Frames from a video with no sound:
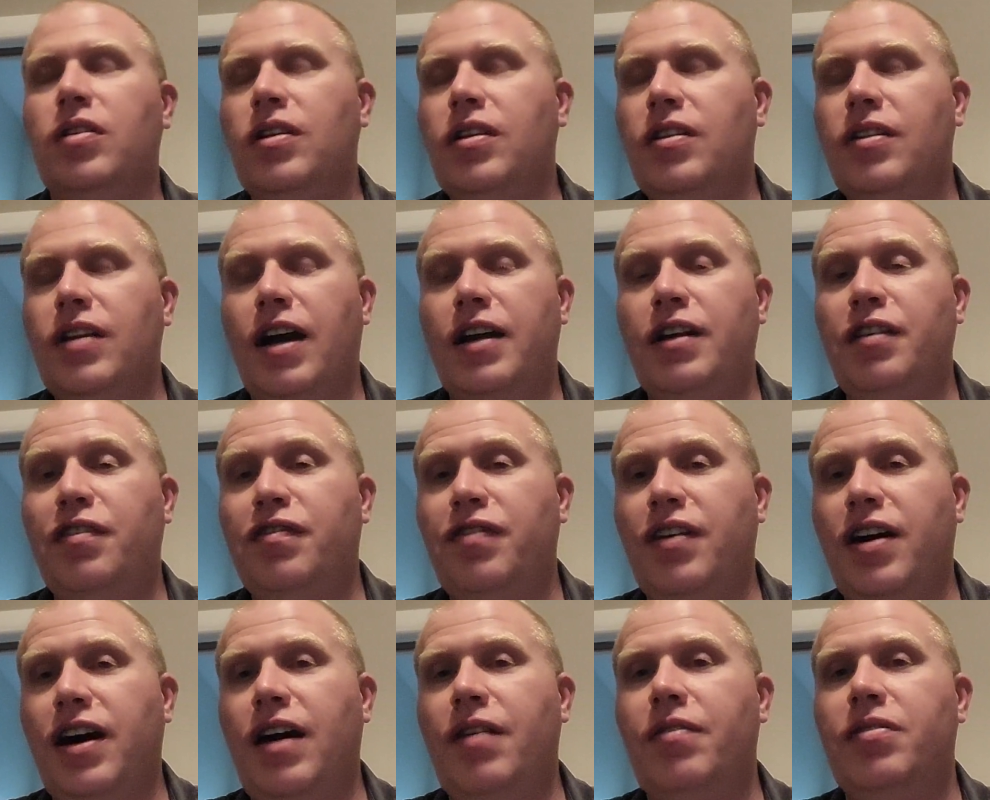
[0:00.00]

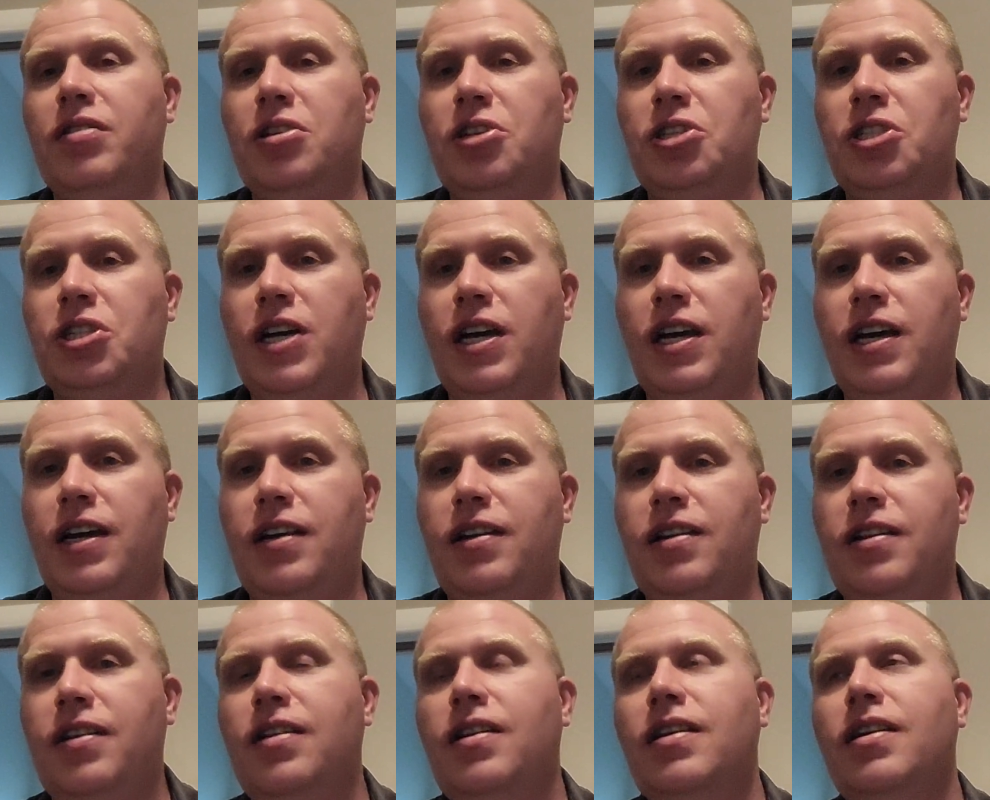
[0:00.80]
95 in the
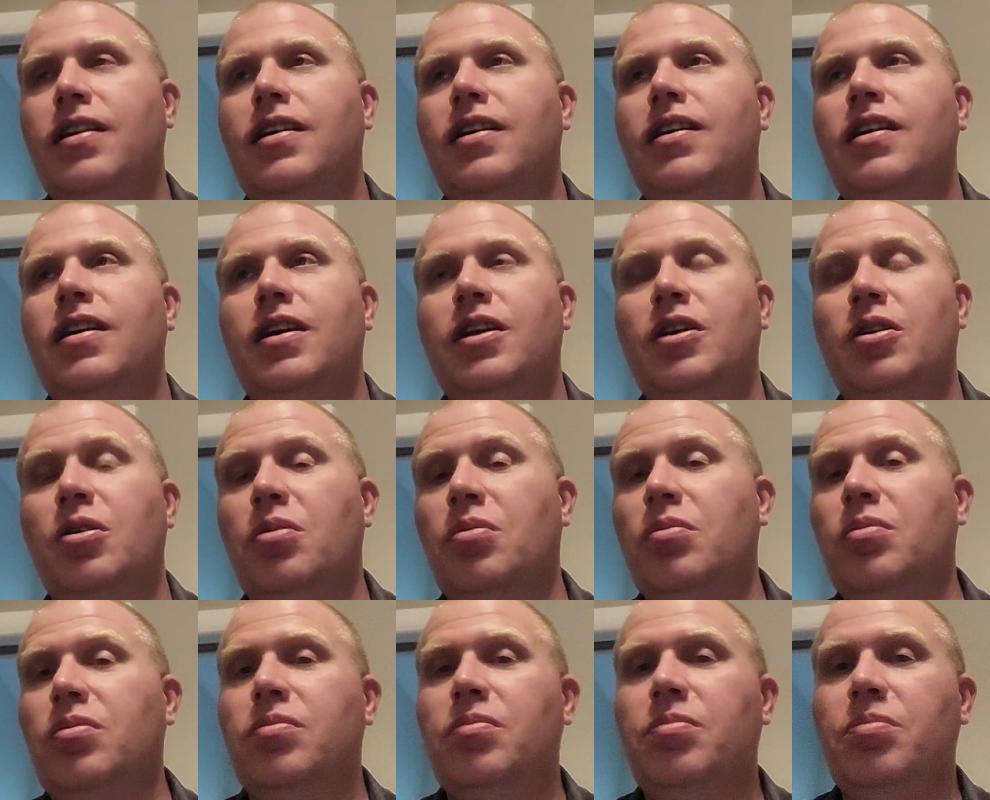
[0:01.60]
shade.
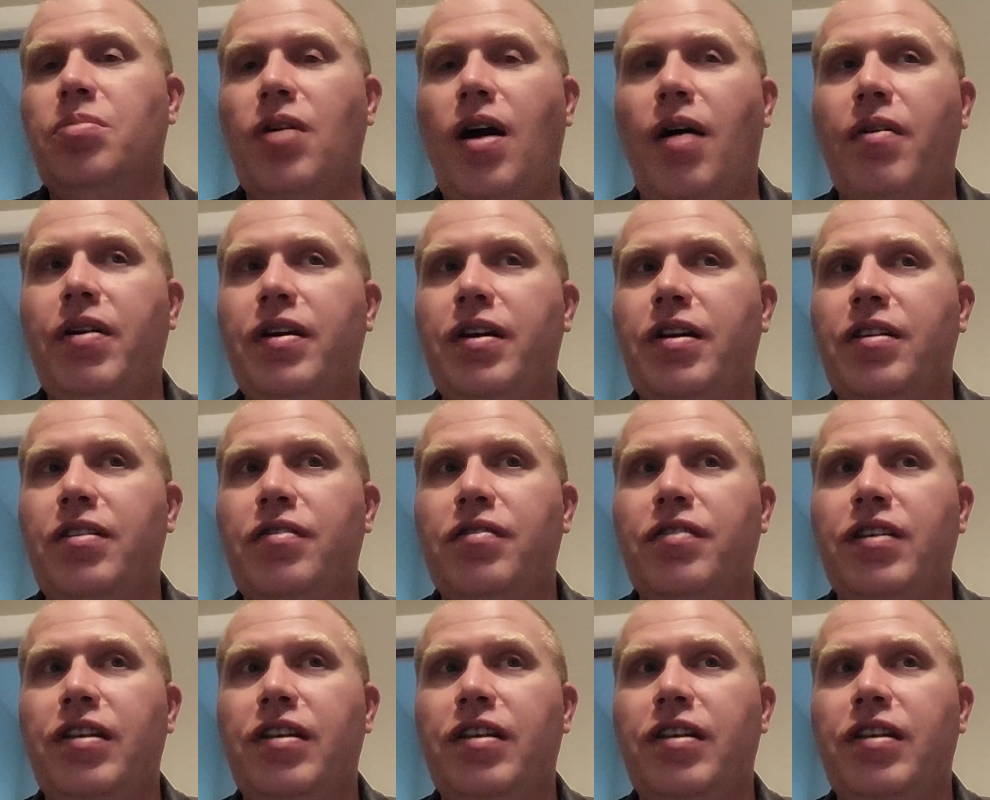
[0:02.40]
Probably